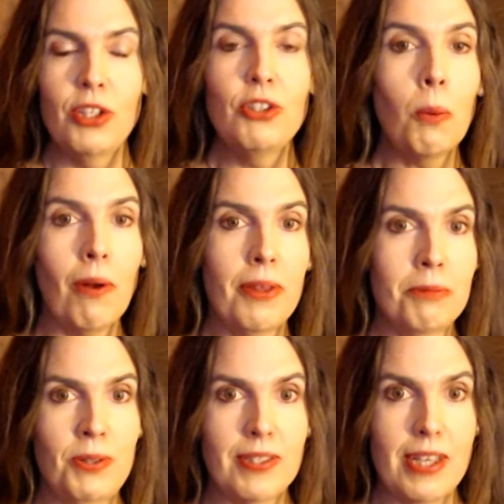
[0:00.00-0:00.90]
You don't want them
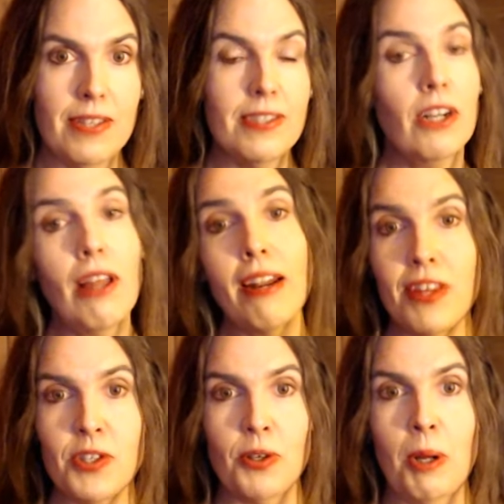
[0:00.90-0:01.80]
to exist. And a lot of
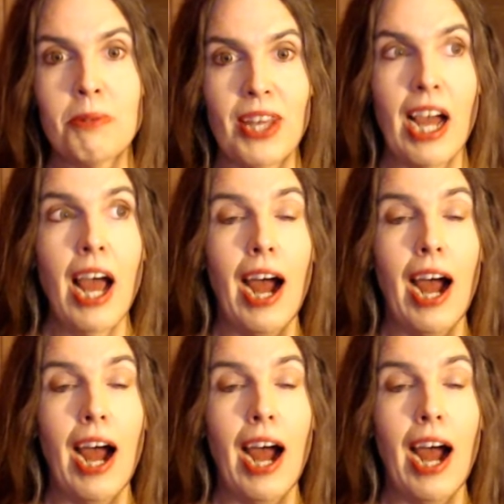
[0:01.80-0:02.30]
these groups, like